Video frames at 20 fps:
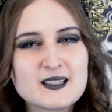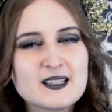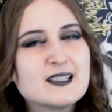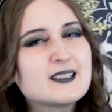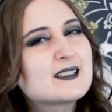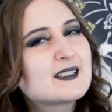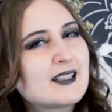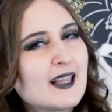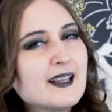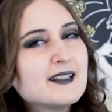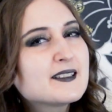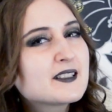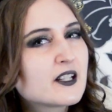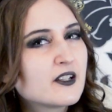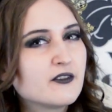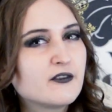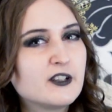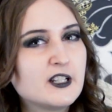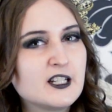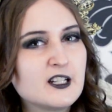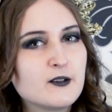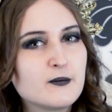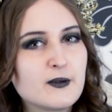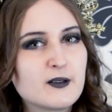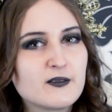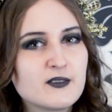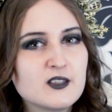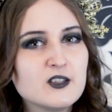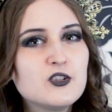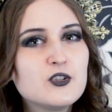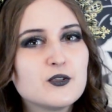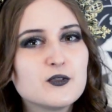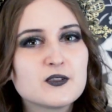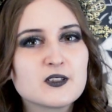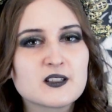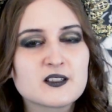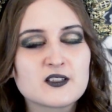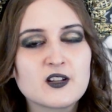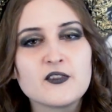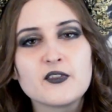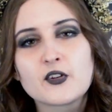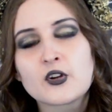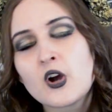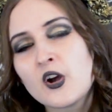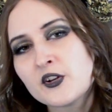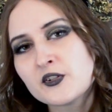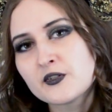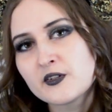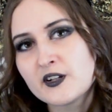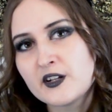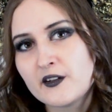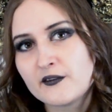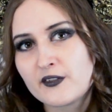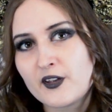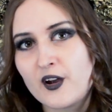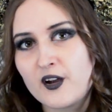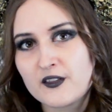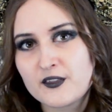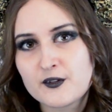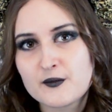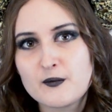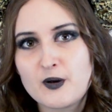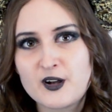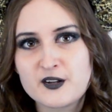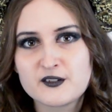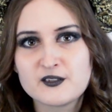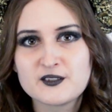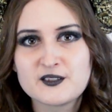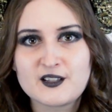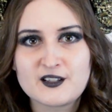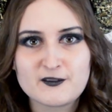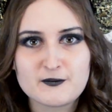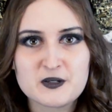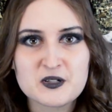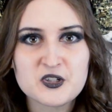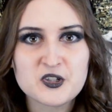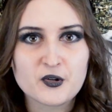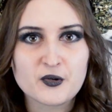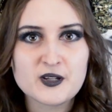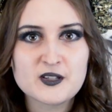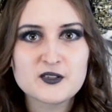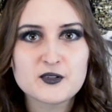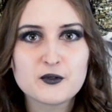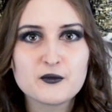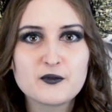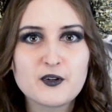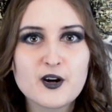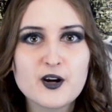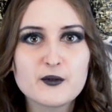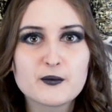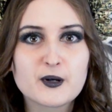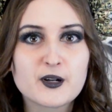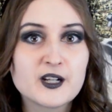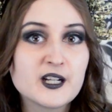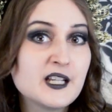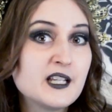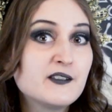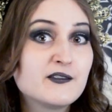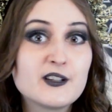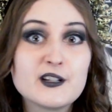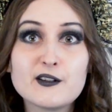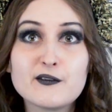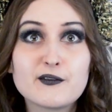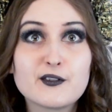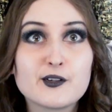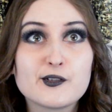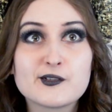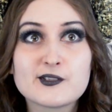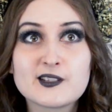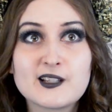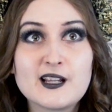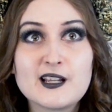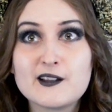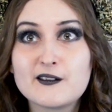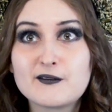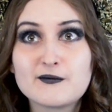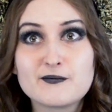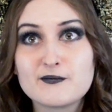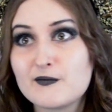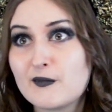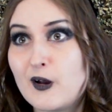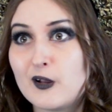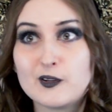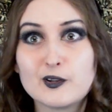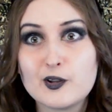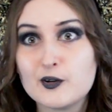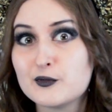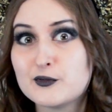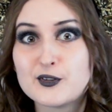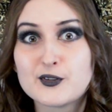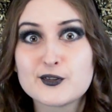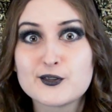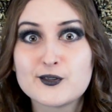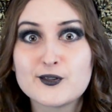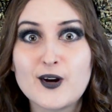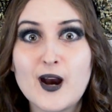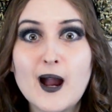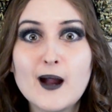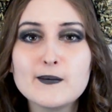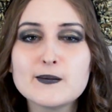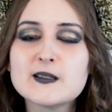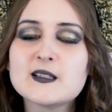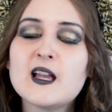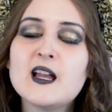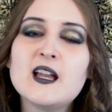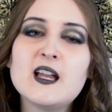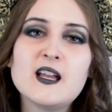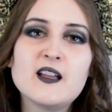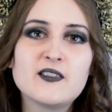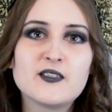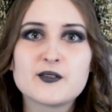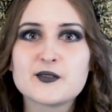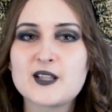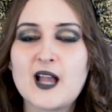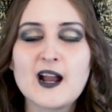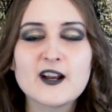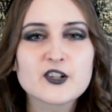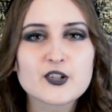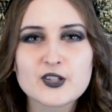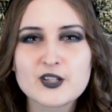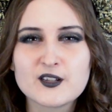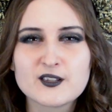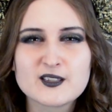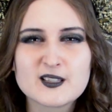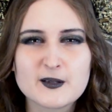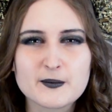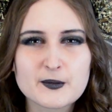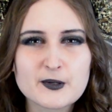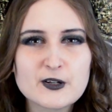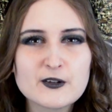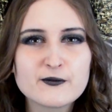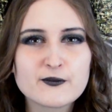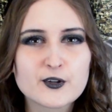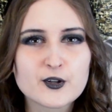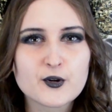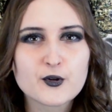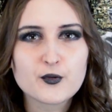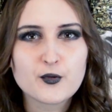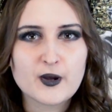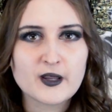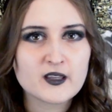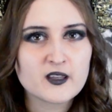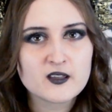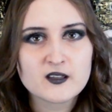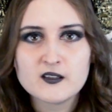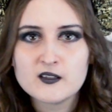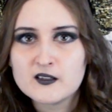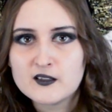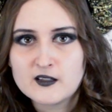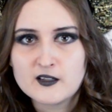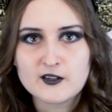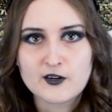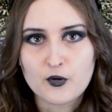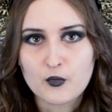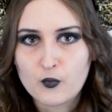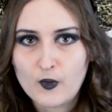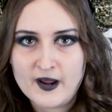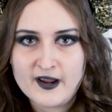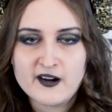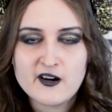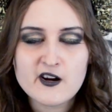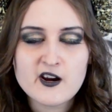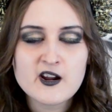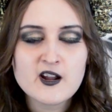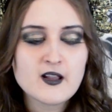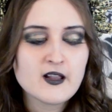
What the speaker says: is less convenient about these shoes is, on the contrary of the other models that I've been showing so far, where even if there's like loads of straps, there's actually a zipper for quick, you know, wear.